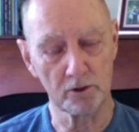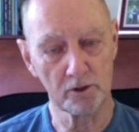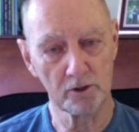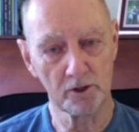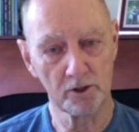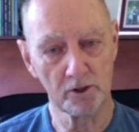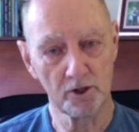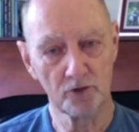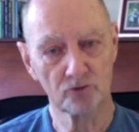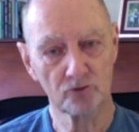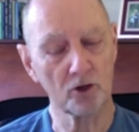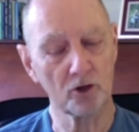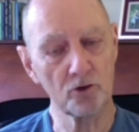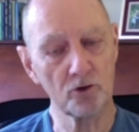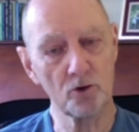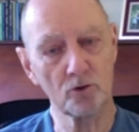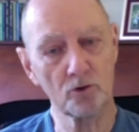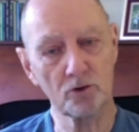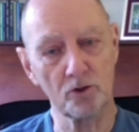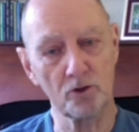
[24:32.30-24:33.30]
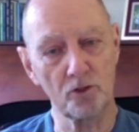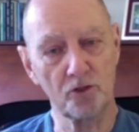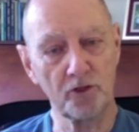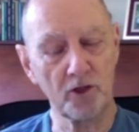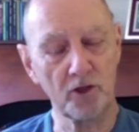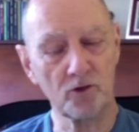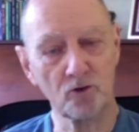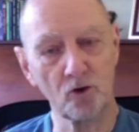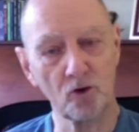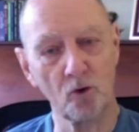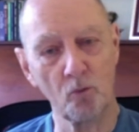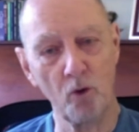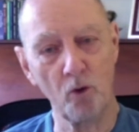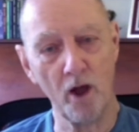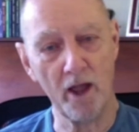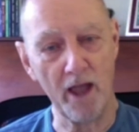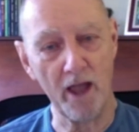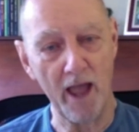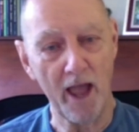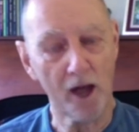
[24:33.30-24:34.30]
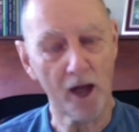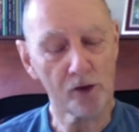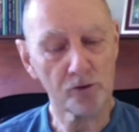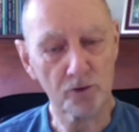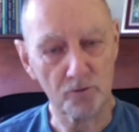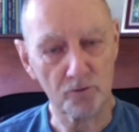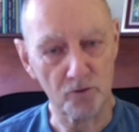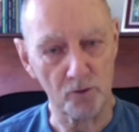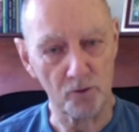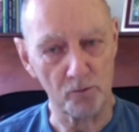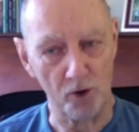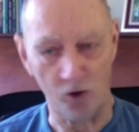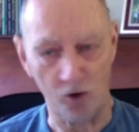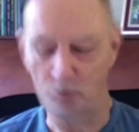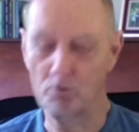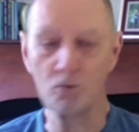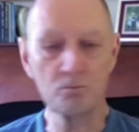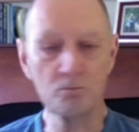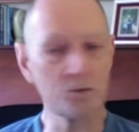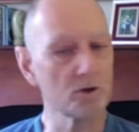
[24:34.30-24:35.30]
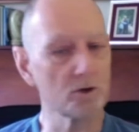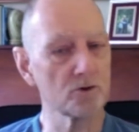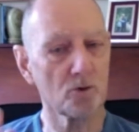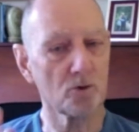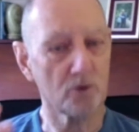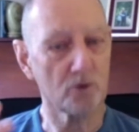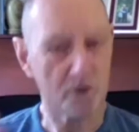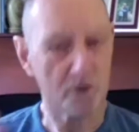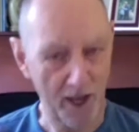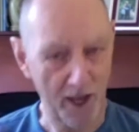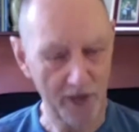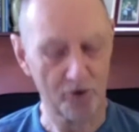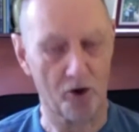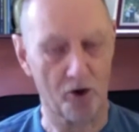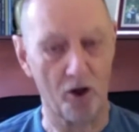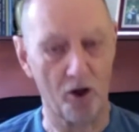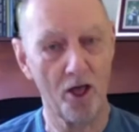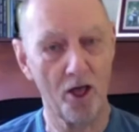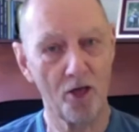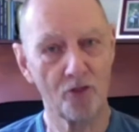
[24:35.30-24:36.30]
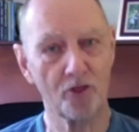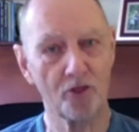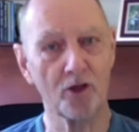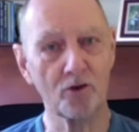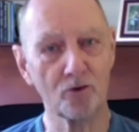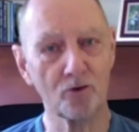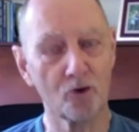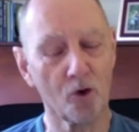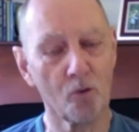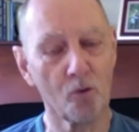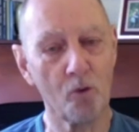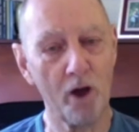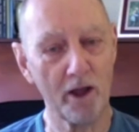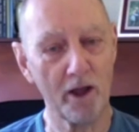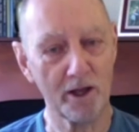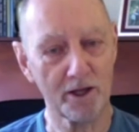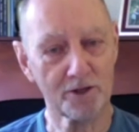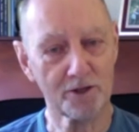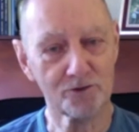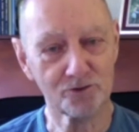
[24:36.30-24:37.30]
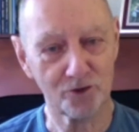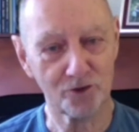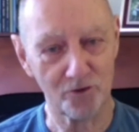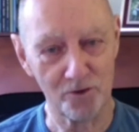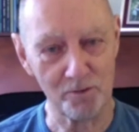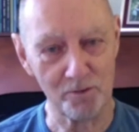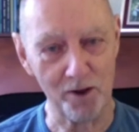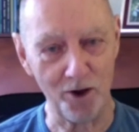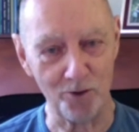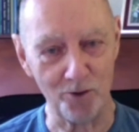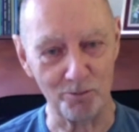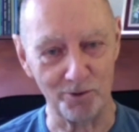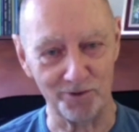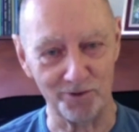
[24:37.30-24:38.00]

So you can think your way out of the moment, but you cannot think your way into the moment.